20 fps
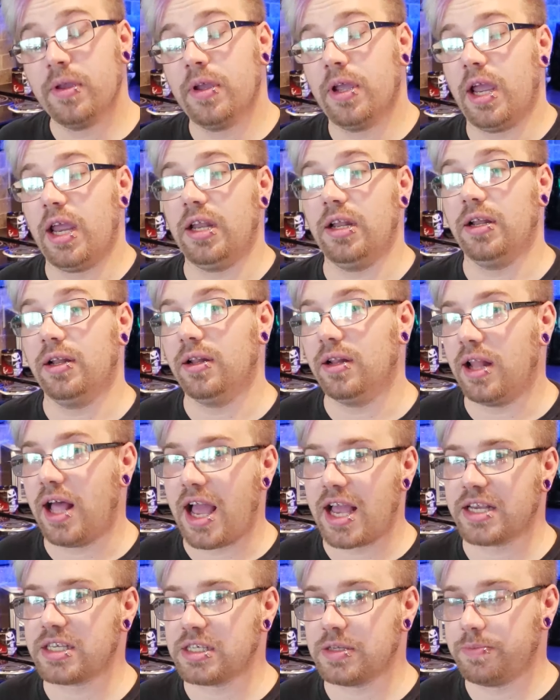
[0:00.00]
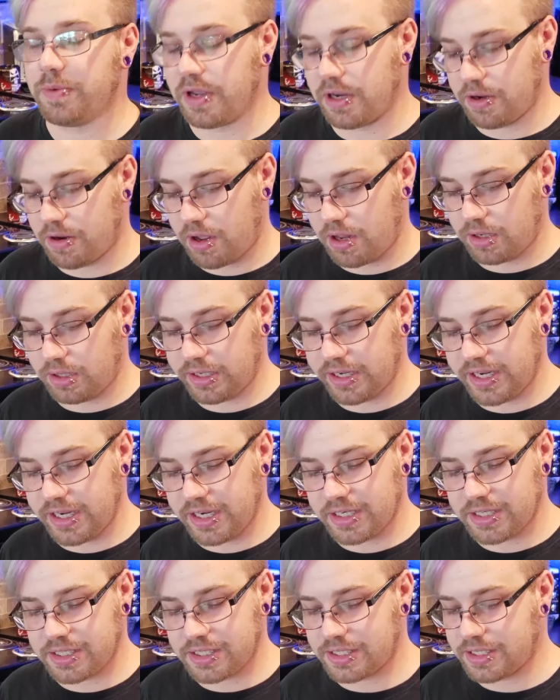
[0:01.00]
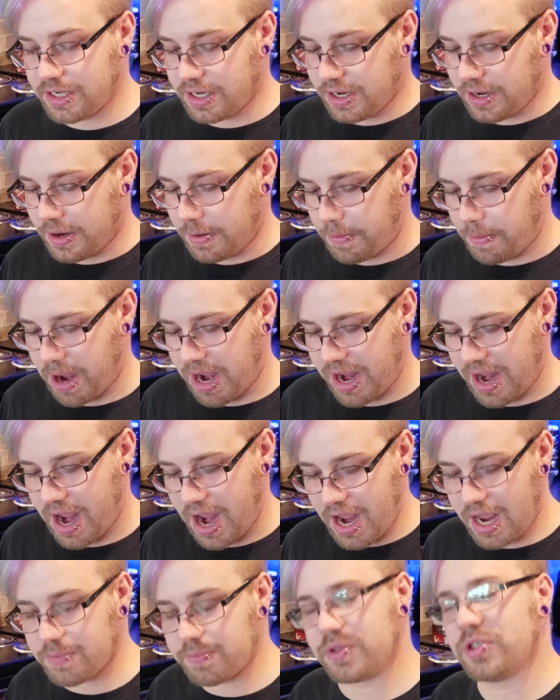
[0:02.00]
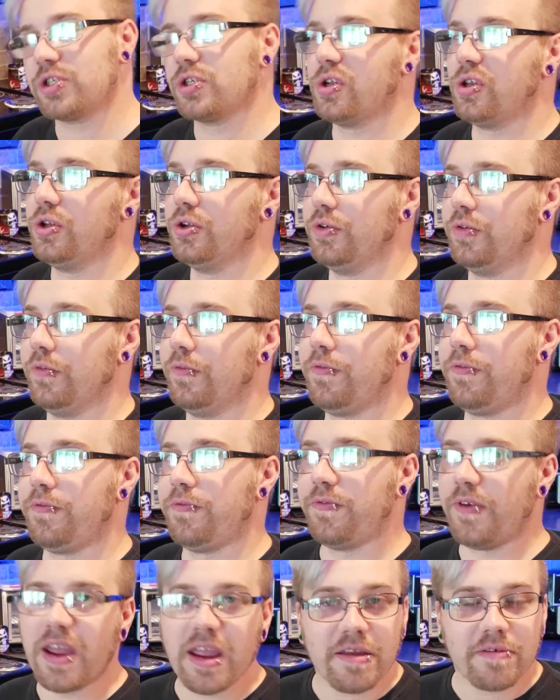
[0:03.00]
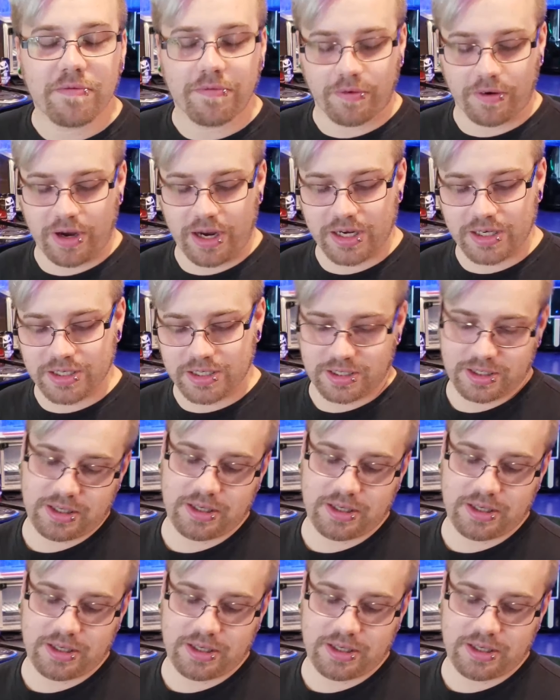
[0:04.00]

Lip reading: And last but not least, my absolute favorite,